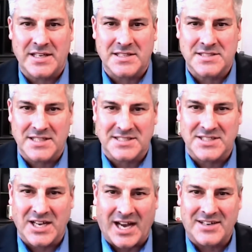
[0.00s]
until it's
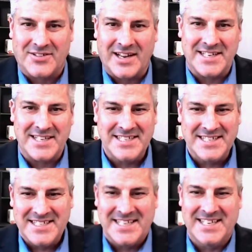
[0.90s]
not, right?
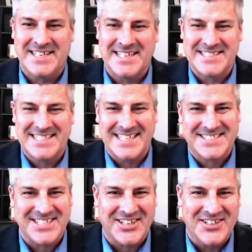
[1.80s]

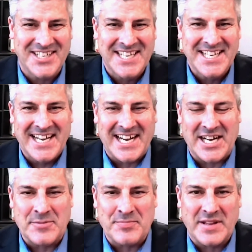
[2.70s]
So
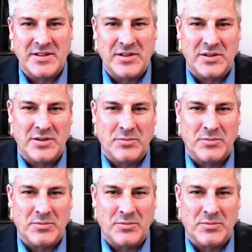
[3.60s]
the